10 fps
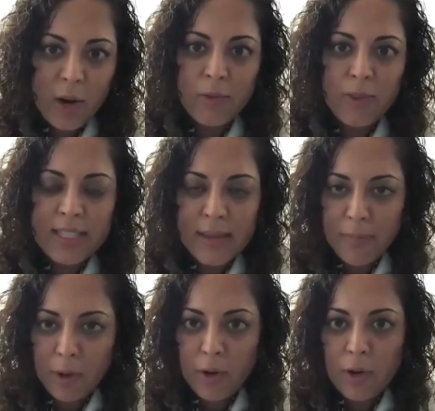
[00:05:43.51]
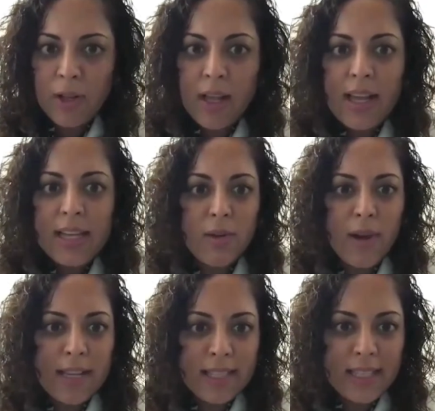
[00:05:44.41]
The typical
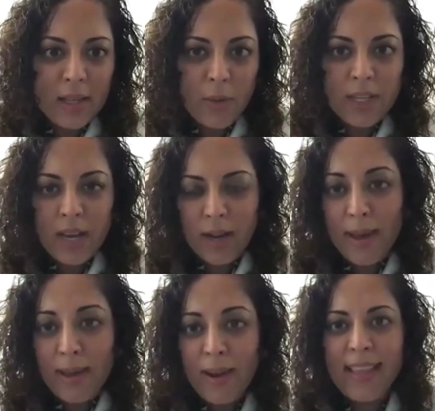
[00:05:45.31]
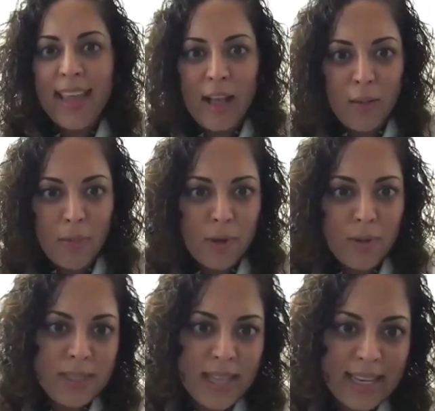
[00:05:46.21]
psoriasis that we talk about on the
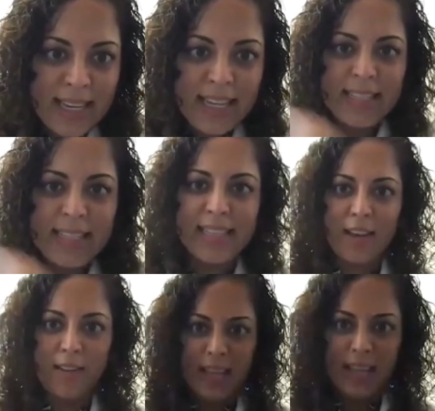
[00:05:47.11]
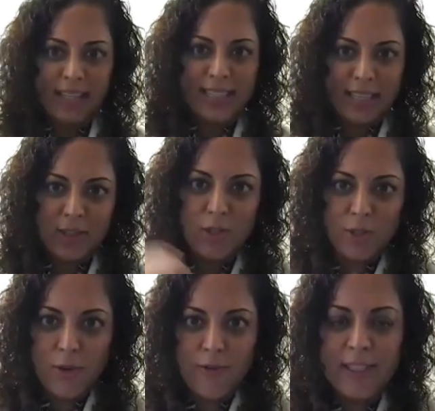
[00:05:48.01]
elbows and knees, kind of the extensor
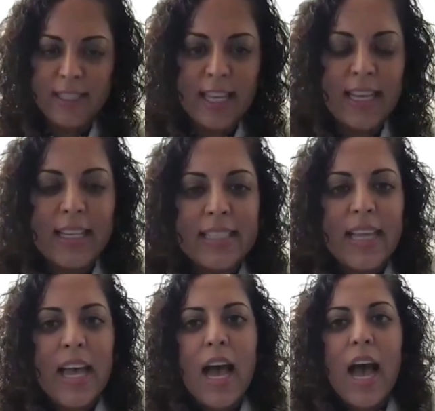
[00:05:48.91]
surfaces,